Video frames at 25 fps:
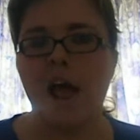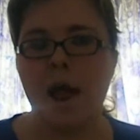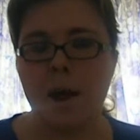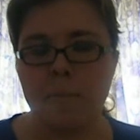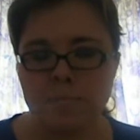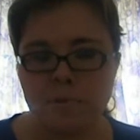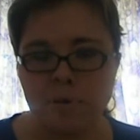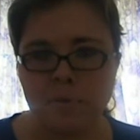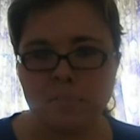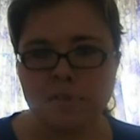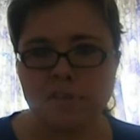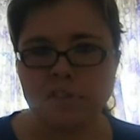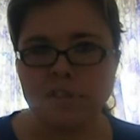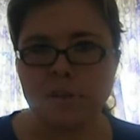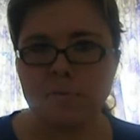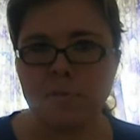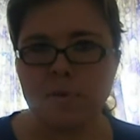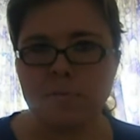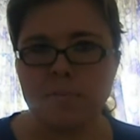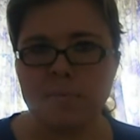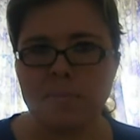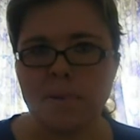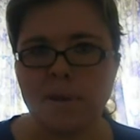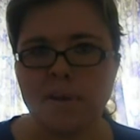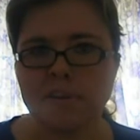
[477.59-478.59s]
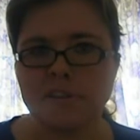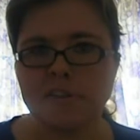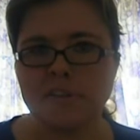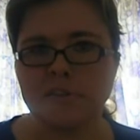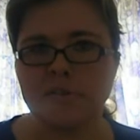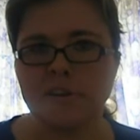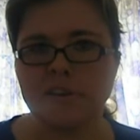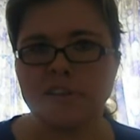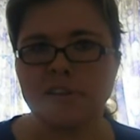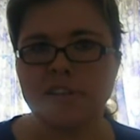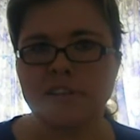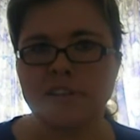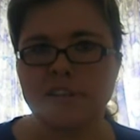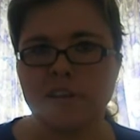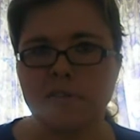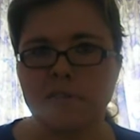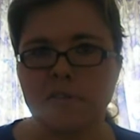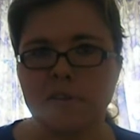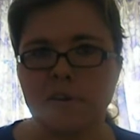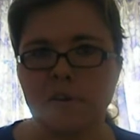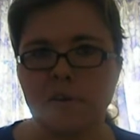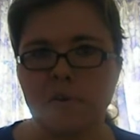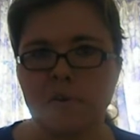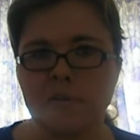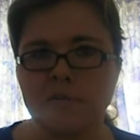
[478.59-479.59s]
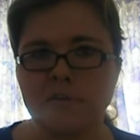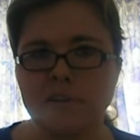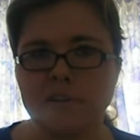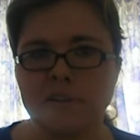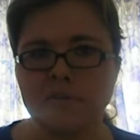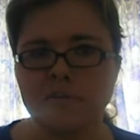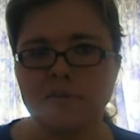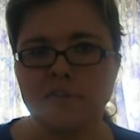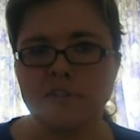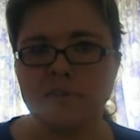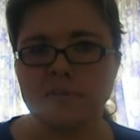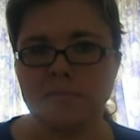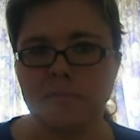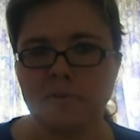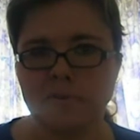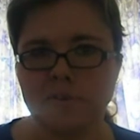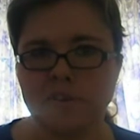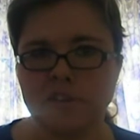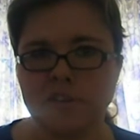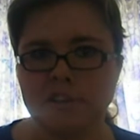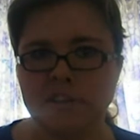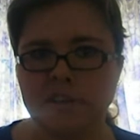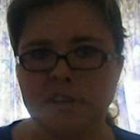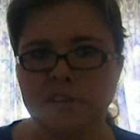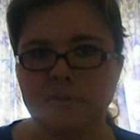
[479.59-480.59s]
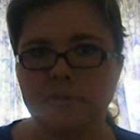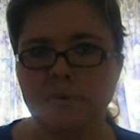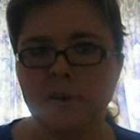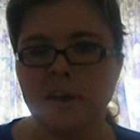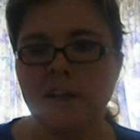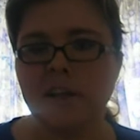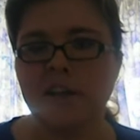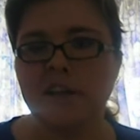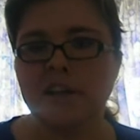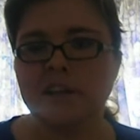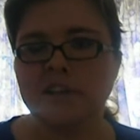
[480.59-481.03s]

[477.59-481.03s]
I promise I will be back soon. As I say, I've got a whole video and some more to do.